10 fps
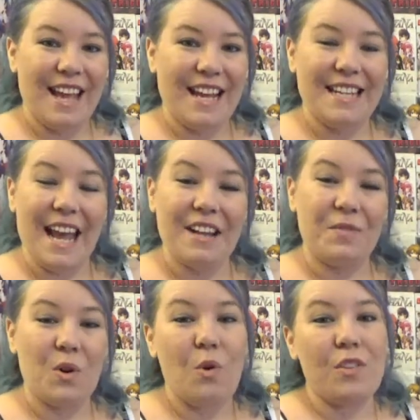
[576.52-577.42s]
And out
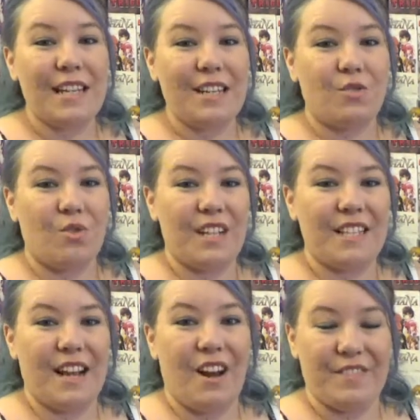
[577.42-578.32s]
of all the
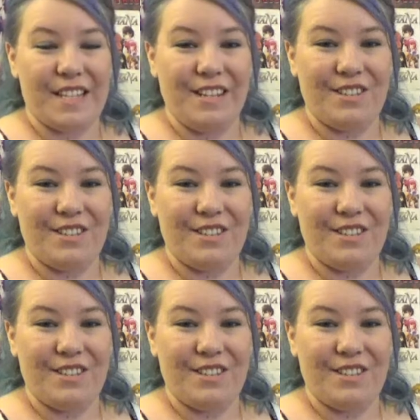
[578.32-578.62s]
Nendoroids that I've seen